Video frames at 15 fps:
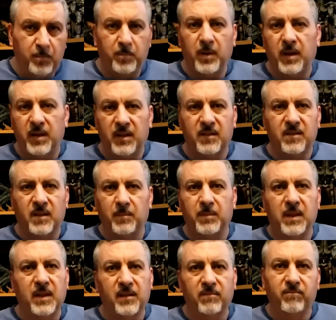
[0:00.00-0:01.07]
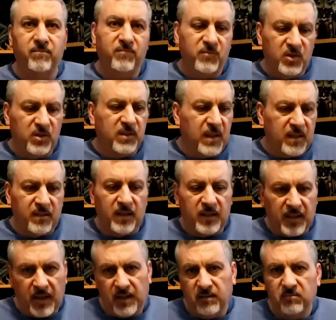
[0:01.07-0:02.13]
but it's something just that,
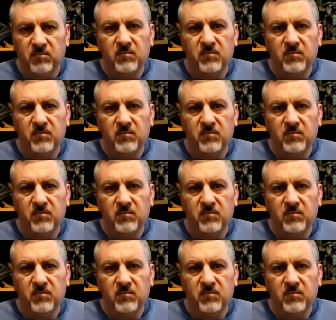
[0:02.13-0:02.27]
again,